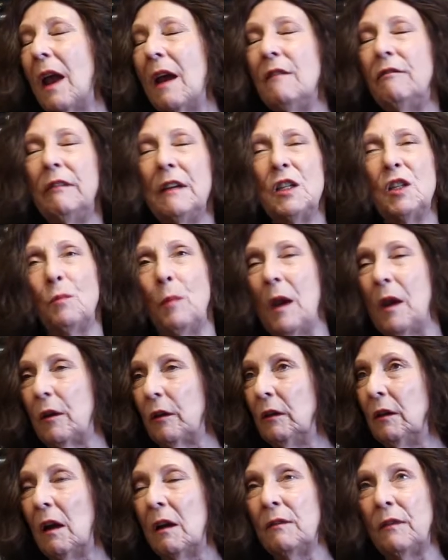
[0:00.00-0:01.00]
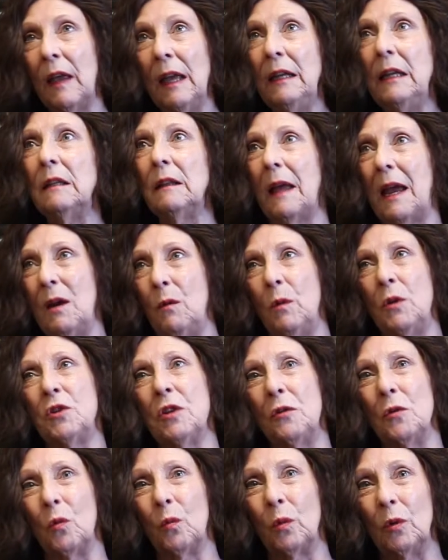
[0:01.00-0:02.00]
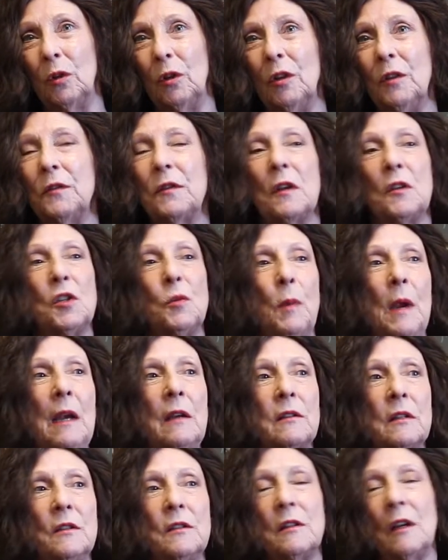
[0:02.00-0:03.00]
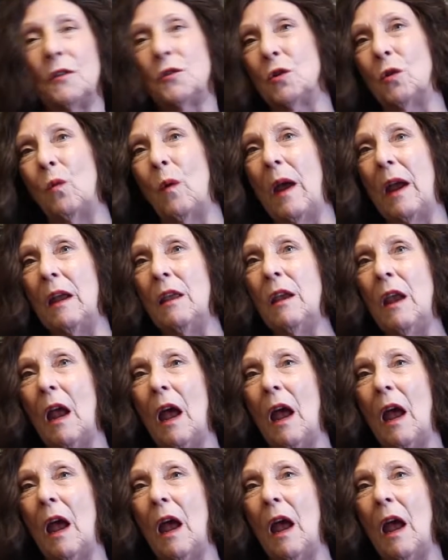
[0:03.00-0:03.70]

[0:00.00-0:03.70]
every speaker of any language in the world speaks in such a way